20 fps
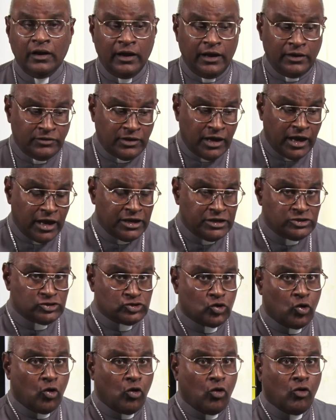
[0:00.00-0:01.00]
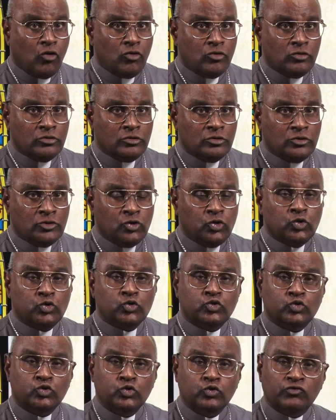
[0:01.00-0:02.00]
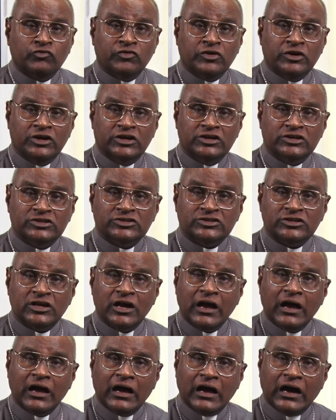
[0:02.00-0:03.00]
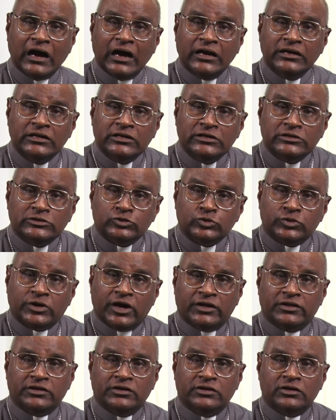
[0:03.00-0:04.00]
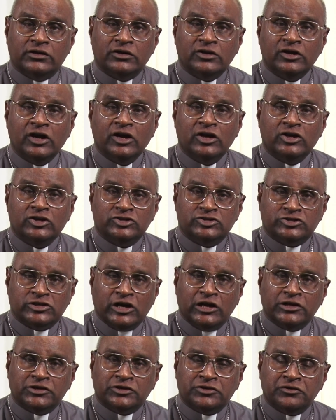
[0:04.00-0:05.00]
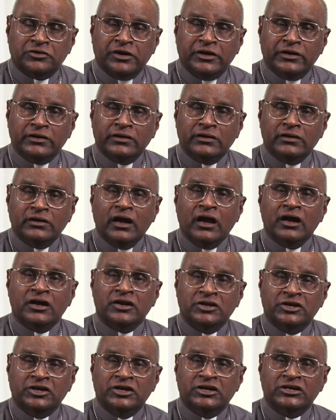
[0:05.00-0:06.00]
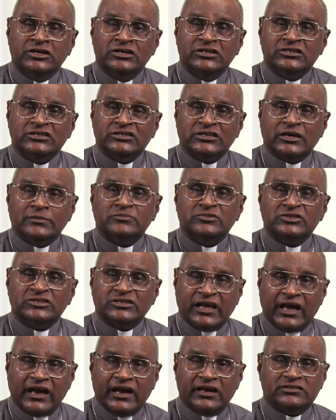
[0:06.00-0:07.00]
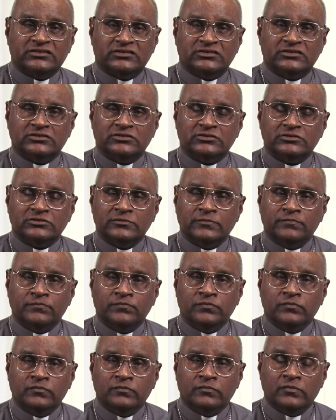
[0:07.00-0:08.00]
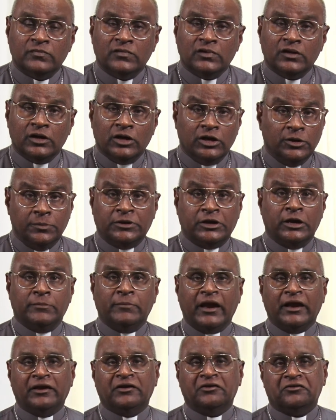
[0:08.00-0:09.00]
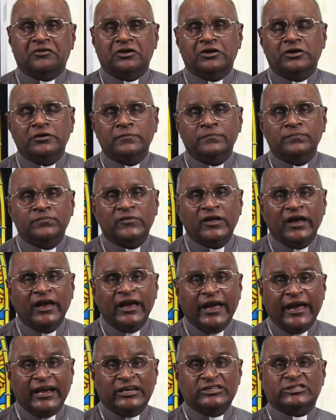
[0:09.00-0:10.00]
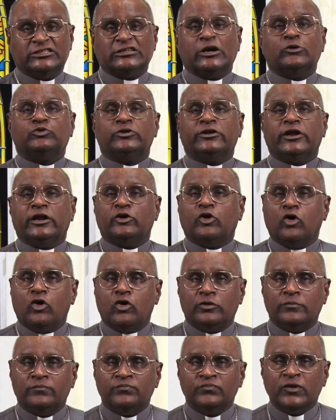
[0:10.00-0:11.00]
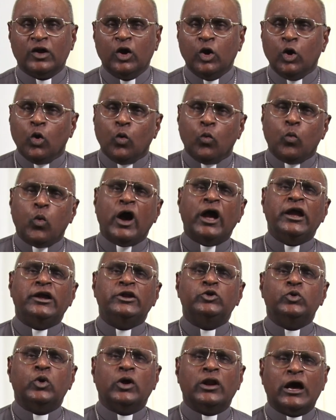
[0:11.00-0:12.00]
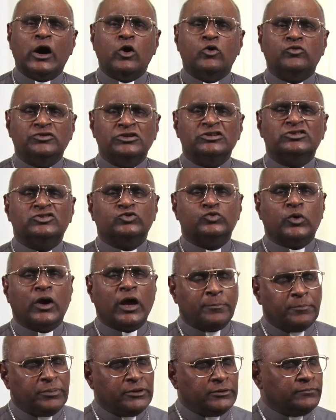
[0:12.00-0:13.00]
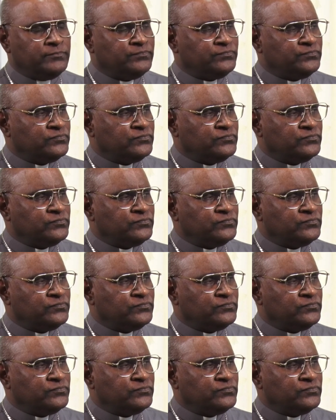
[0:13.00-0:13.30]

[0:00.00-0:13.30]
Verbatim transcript: And there he saw two figures huddled together, sheltering near some stairs. He became angry and shouted at God, Why do you allow this to happen?